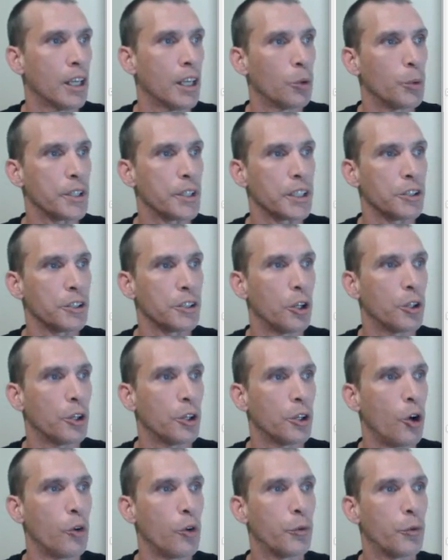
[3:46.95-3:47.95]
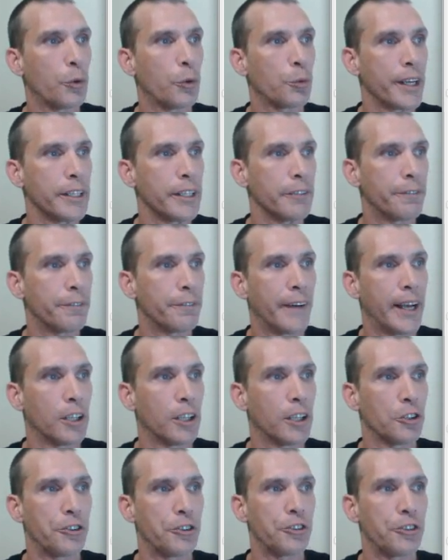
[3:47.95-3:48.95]
We can overwrite
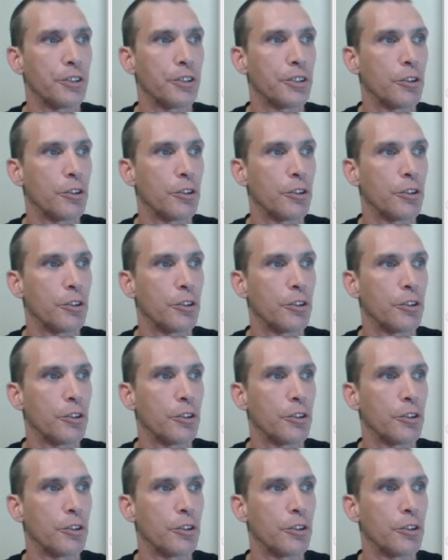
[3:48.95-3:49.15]
files,